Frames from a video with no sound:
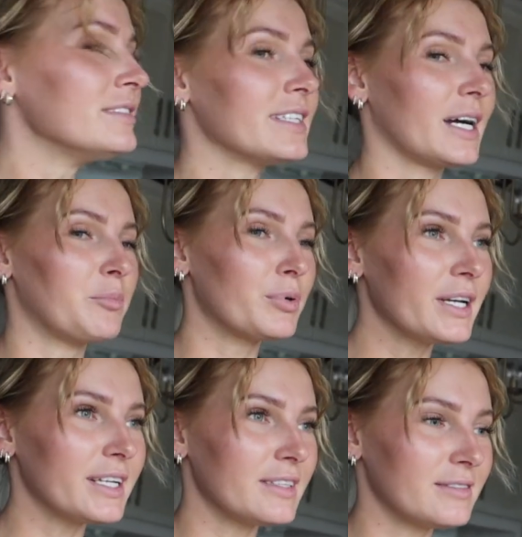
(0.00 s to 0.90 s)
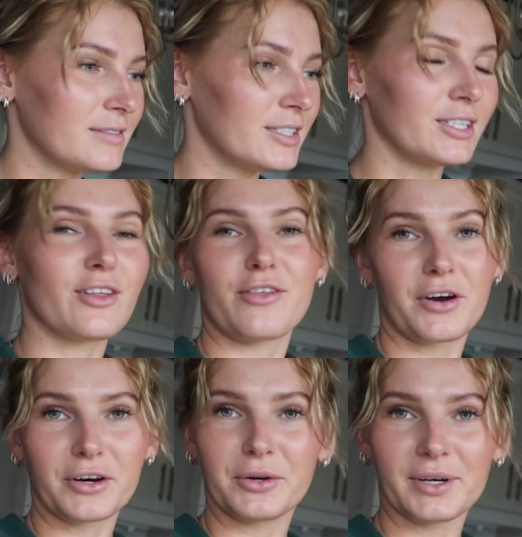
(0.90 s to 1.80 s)
like a pretty good
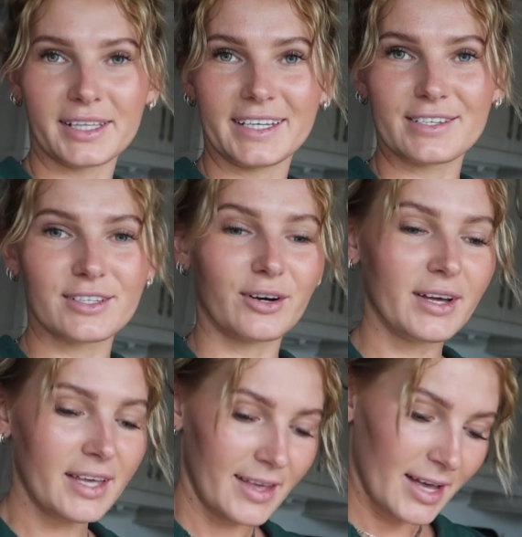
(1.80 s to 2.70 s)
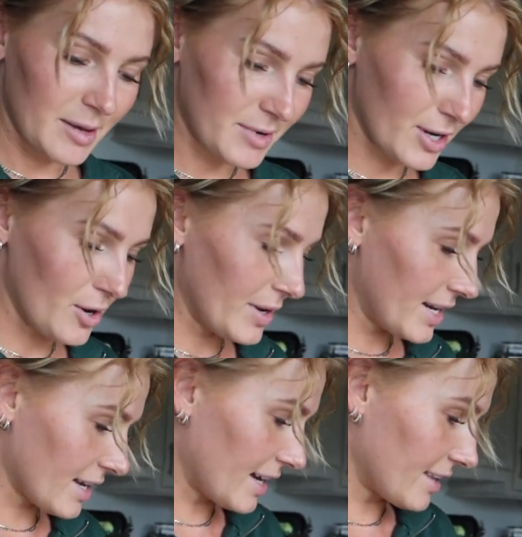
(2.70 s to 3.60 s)
thorough clean. So I'm gonna go in
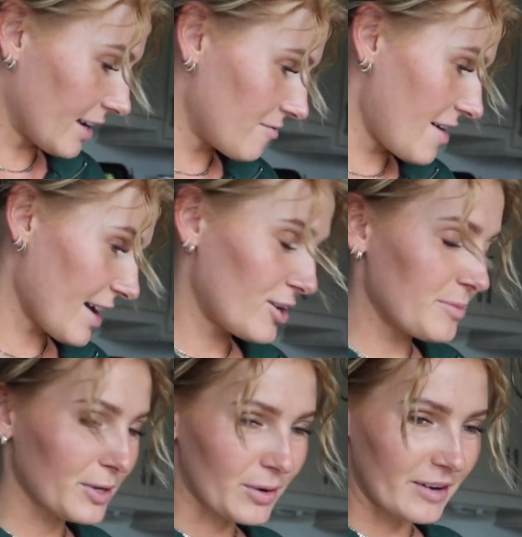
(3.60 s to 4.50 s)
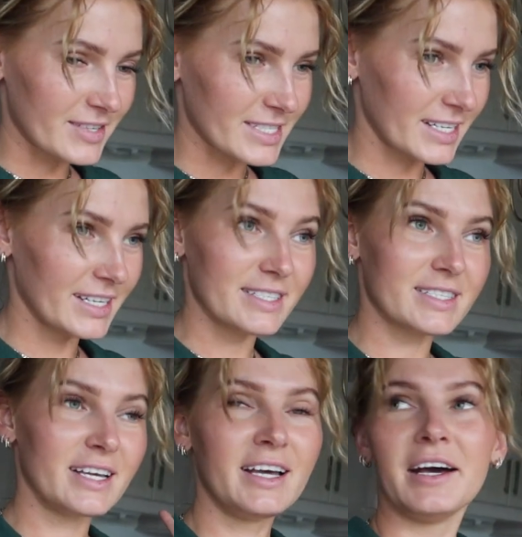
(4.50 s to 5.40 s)
and kind of like vacuum the crevices.
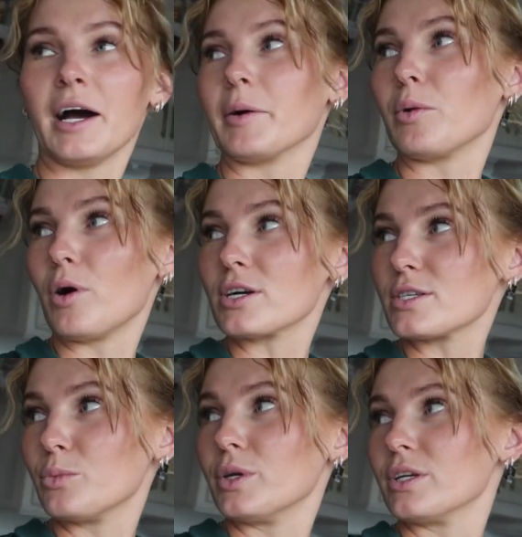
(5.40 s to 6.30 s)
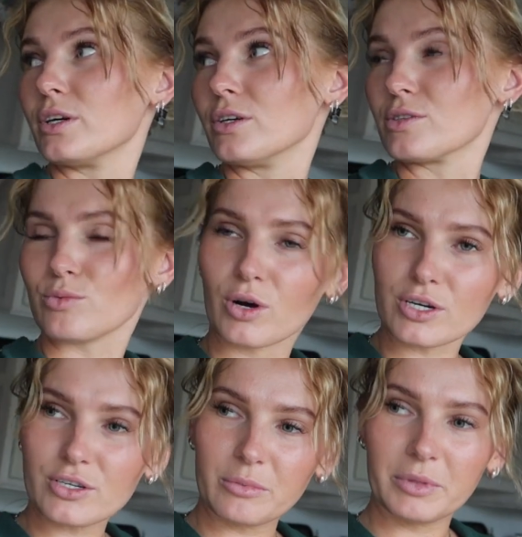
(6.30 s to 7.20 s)
I want to wash some windows,
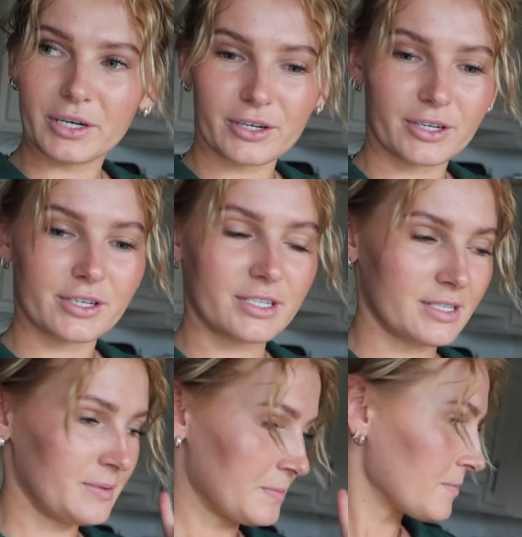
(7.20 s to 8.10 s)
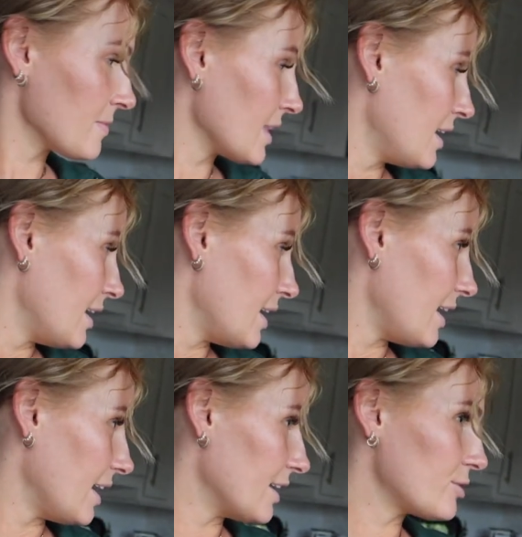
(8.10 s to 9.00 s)
wash some mirrors,
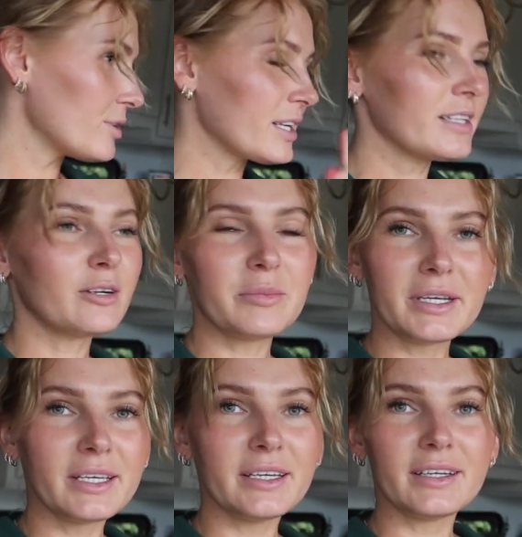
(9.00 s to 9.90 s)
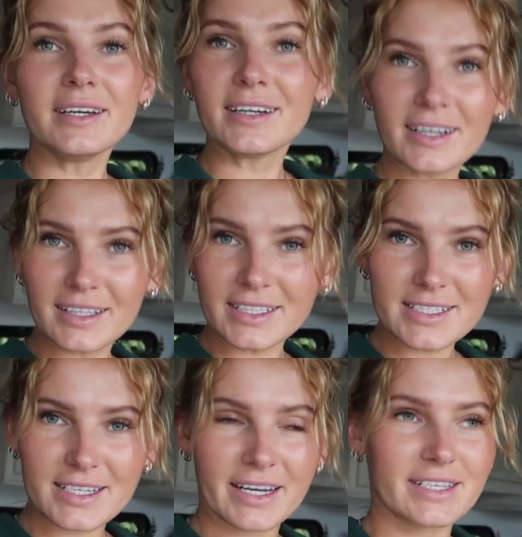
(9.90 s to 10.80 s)
and do like a little mini clean
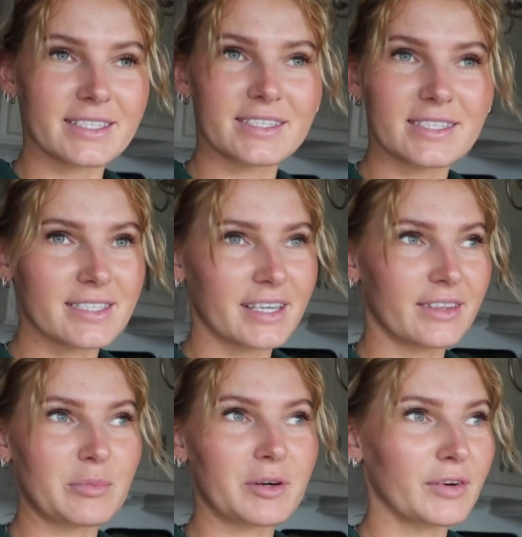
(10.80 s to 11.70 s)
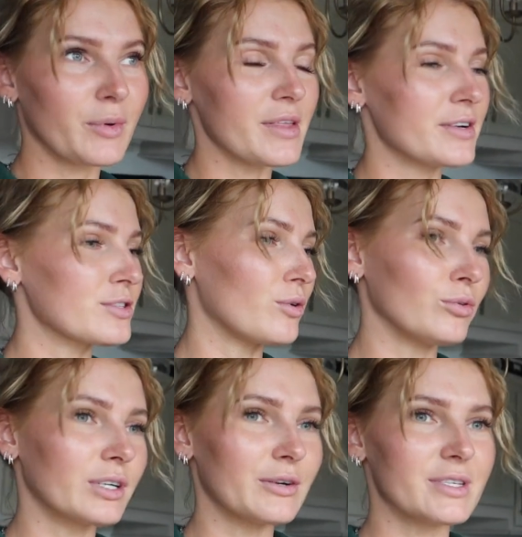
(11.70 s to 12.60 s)
today, since it's like the perfect weather. It's
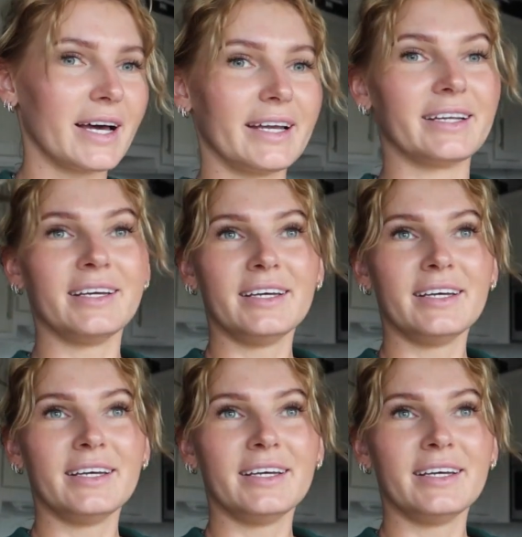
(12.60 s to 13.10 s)
colder outside,